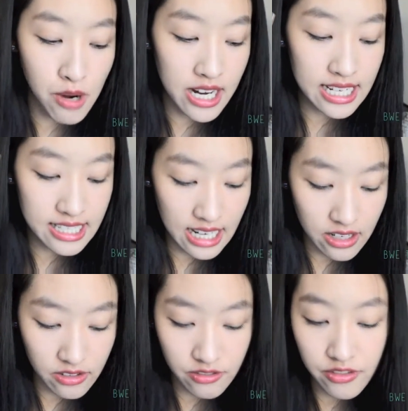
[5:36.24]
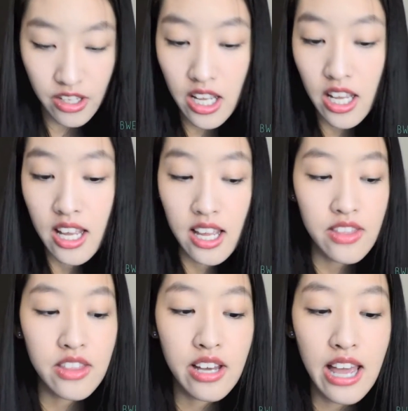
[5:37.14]
product out of
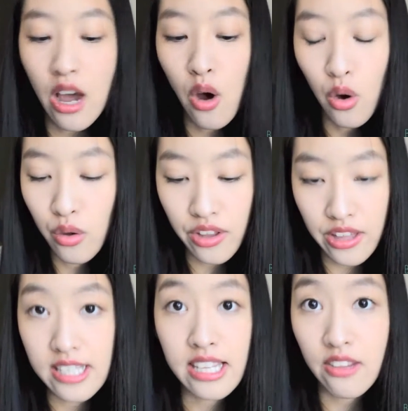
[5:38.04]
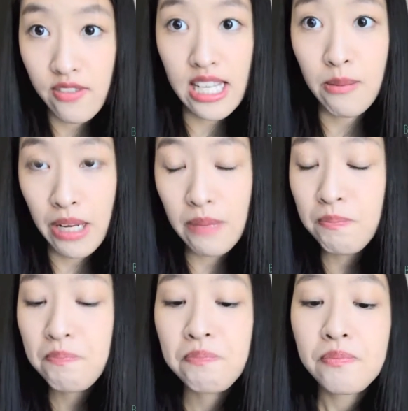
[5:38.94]
all the things that they've sent me.
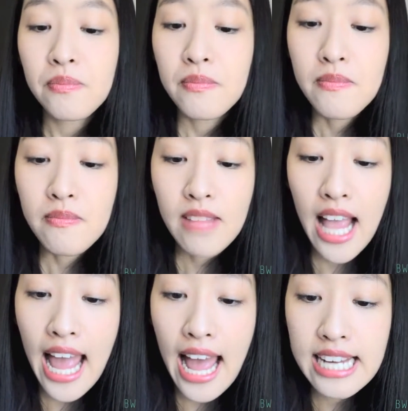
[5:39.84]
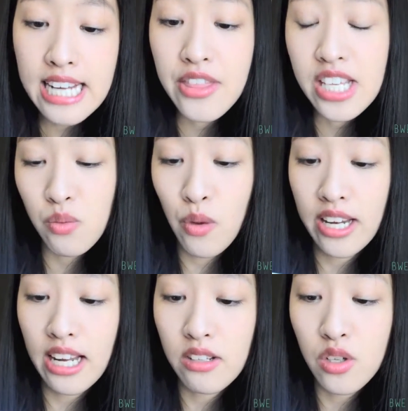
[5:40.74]
And this
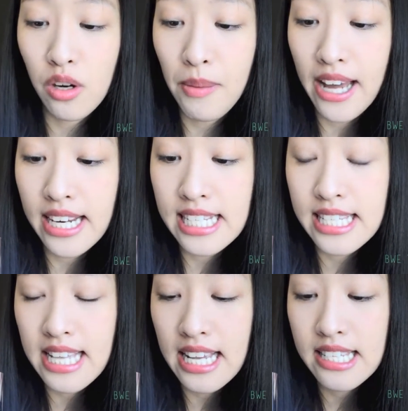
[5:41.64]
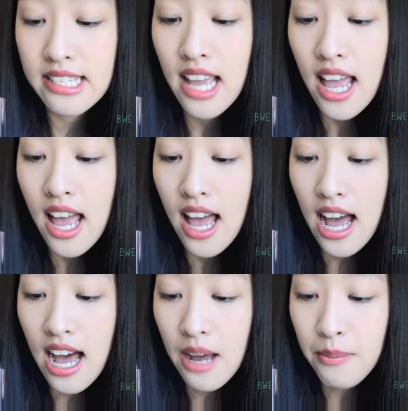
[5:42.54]
one, I'll talk about it. It says,
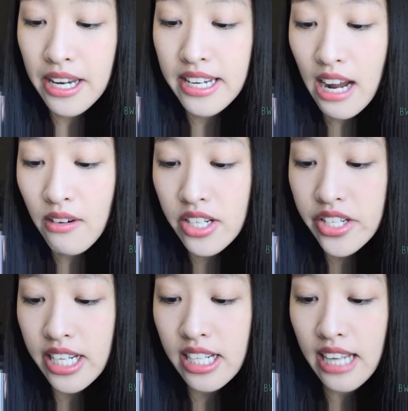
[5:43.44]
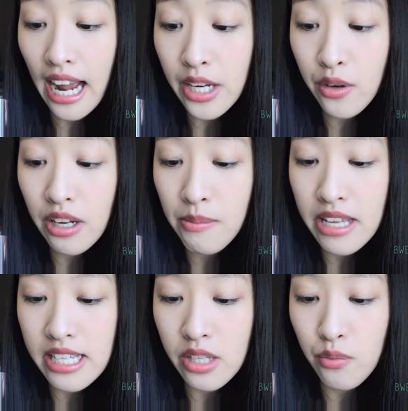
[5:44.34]
a nourishing night cream
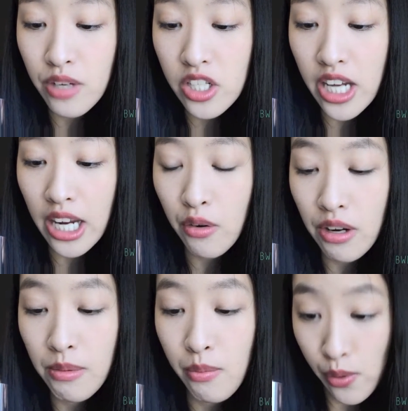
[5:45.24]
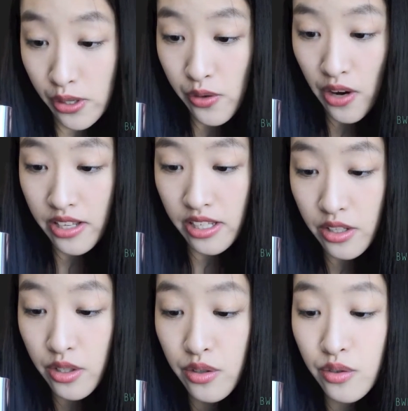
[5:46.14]
is a rich and creamy
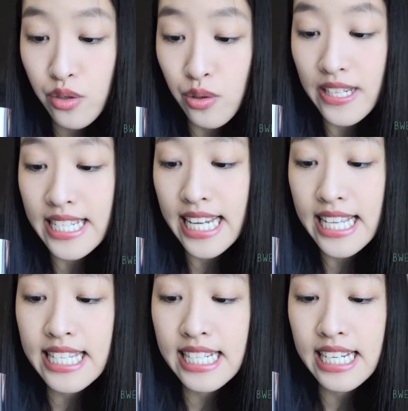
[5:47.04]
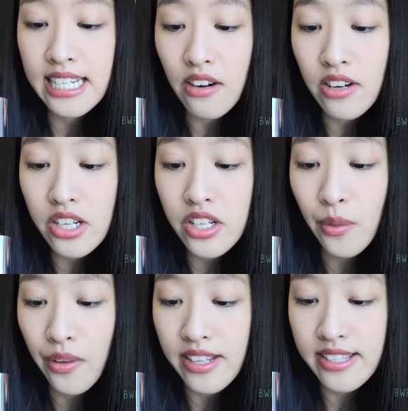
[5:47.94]
moisturizer to intensely nourish
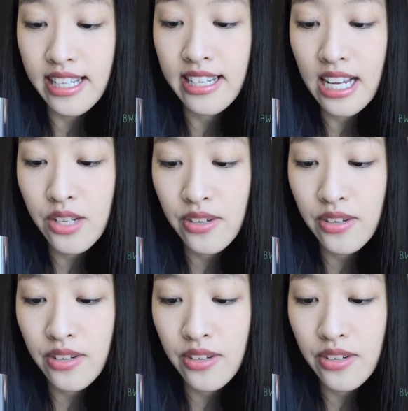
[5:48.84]
when the skin